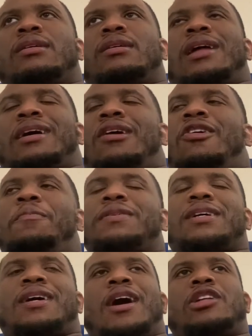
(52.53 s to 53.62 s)
I hope it's
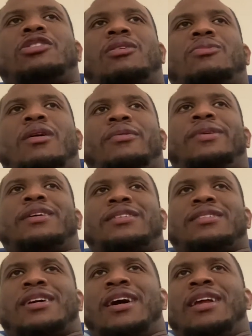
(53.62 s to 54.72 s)
a contract where we could
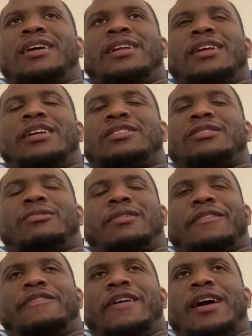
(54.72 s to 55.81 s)
just cut it and then it just don't
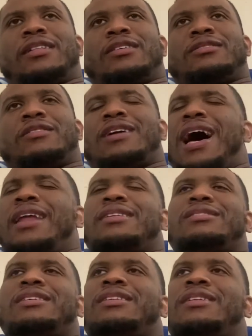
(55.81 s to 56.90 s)
affect us. I didn't
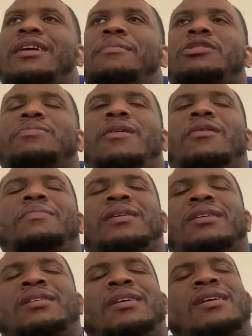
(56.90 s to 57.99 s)
see the numbers, bro,
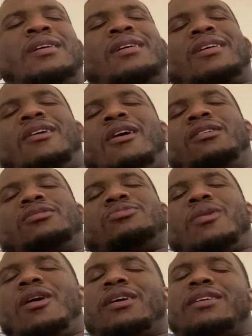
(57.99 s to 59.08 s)
but Carlos
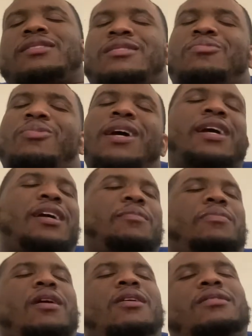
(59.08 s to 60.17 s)
Watkins is weak,
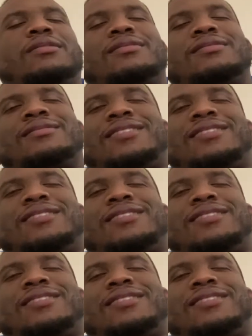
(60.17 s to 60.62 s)
bro.